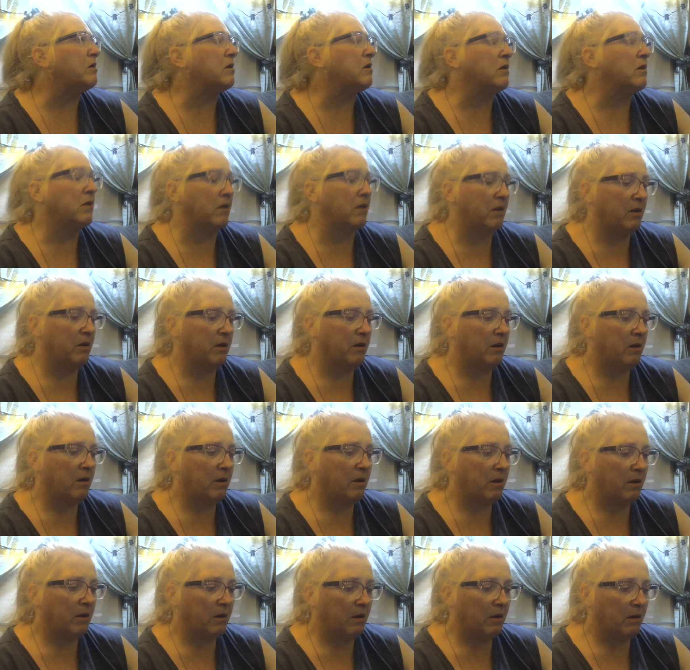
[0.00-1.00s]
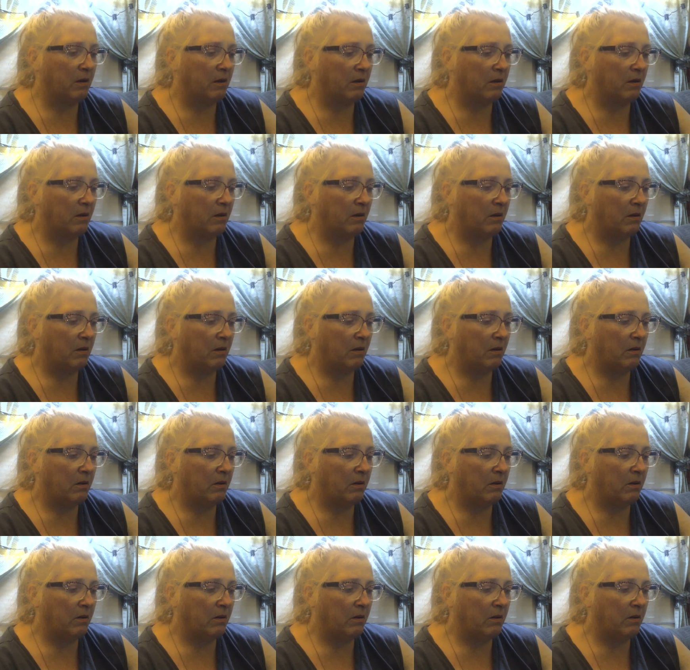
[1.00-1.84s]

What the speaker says: (silence)